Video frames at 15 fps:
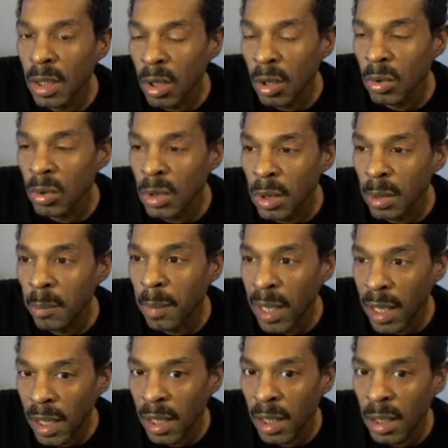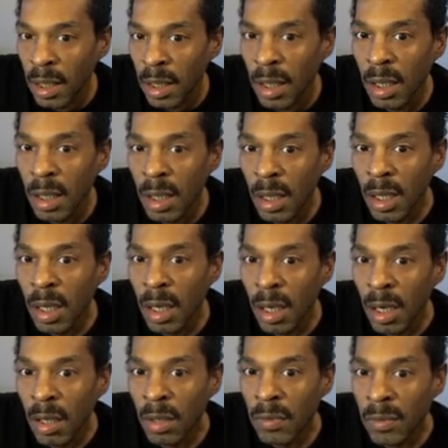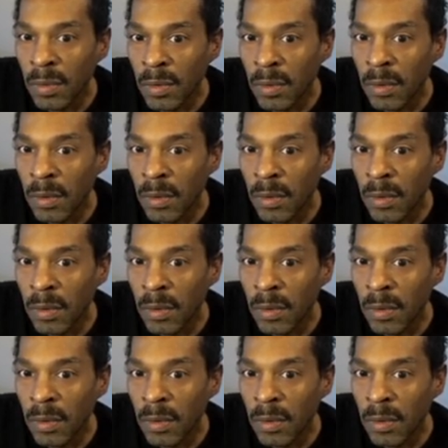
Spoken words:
holding a bag of